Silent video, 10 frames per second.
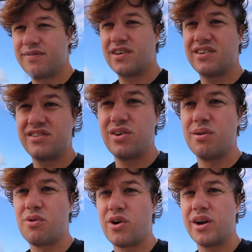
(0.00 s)
if you can do
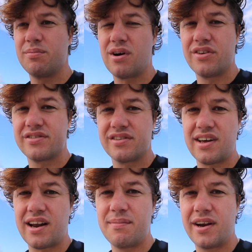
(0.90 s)
a mooring ball, there's a
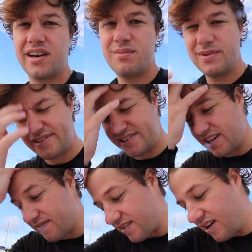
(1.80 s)
lot of money to be
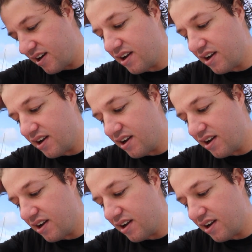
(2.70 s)
saved there.